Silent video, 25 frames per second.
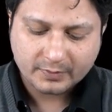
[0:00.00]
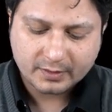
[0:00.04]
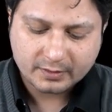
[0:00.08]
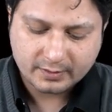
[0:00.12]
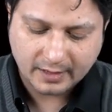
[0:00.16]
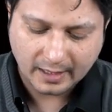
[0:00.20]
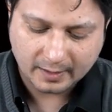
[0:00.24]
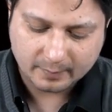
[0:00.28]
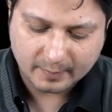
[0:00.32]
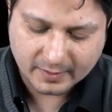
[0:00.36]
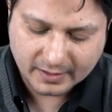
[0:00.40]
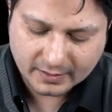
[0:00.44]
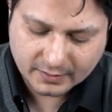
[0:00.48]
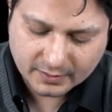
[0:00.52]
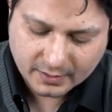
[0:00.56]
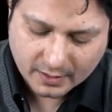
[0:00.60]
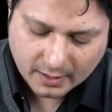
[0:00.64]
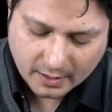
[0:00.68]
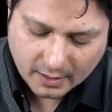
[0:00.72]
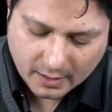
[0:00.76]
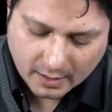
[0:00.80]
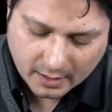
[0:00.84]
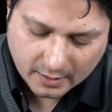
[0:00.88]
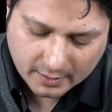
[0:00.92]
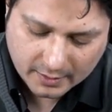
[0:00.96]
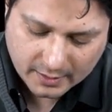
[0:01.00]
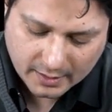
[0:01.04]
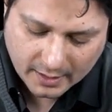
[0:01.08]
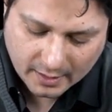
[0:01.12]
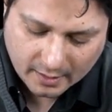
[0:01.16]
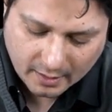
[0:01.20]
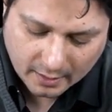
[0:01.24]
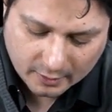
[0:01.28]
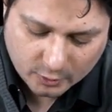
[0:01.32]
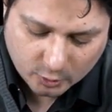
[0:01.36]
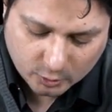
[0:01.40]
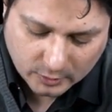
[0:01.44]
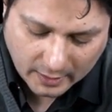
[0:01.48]
That means
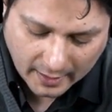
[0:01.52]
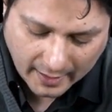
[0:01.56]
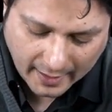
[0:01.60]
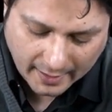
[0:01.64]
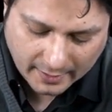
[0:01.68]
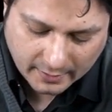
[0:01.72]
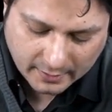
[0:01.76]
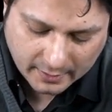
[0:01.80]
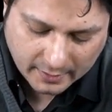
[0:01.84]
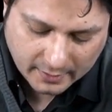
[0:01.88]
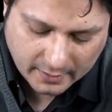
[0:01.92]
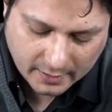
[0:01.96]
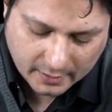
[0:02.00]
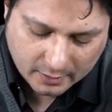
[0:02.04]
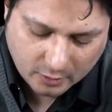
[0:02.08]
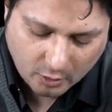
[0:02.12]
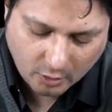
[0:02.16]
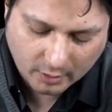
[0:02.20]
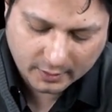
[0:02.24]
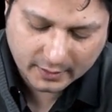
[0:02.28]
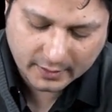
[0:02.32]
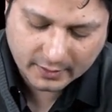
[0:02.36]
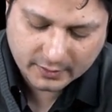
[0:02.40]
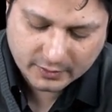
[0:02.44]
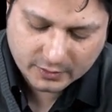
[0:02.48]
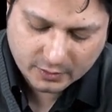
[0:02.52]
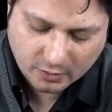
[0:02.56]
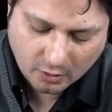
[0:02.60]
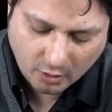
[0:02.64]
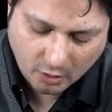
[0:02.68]
nearer to the anterior cortex